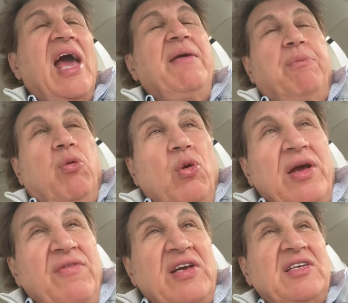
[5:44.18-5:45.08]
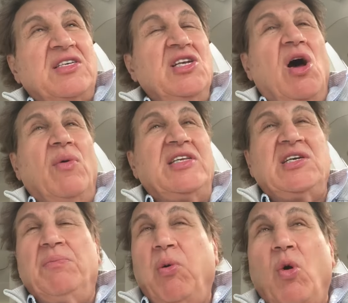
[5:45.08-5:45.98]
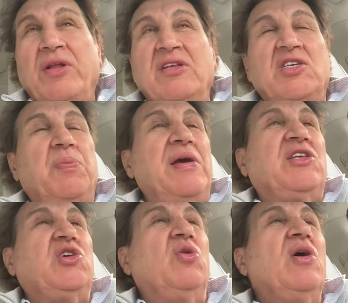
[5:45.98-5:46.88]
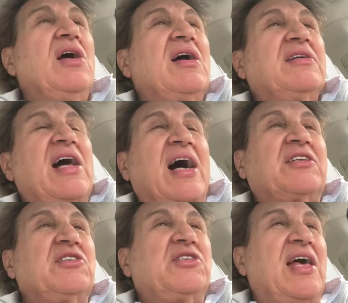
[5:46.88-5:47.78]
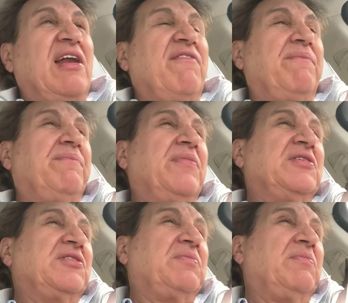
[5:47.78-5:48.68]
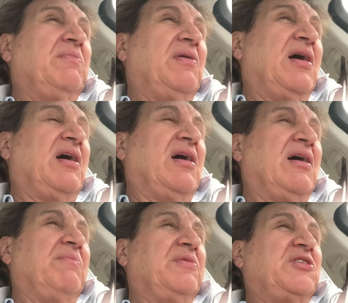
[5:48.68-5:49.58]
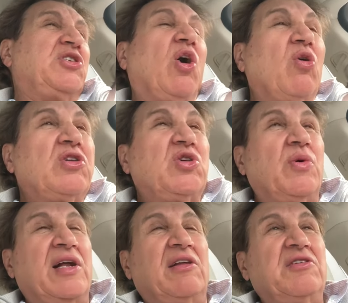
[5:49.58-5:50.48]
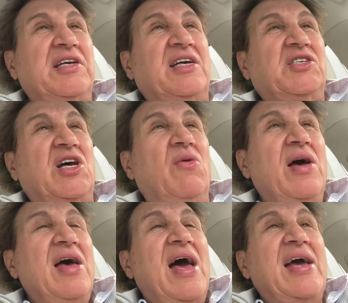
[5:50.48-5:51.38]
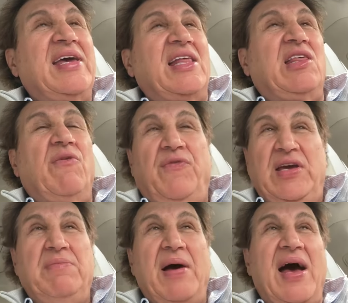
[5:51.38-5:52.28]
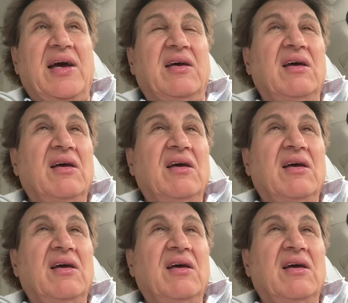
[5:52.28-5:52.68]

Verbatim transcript: A previous, you know, it's important to speak to doctors that have uh, sold to another DSO and get their feedback.